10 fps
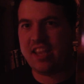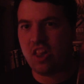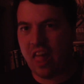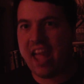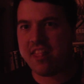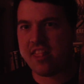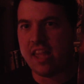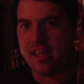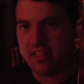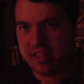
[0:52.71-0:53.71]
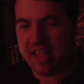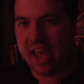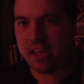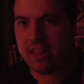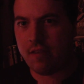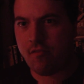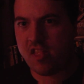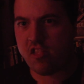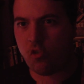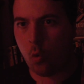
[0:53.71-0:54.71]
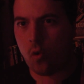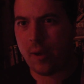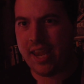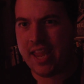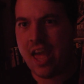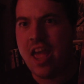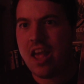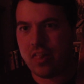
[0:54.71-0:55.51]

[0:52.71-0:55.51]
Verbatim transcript: classic detective story.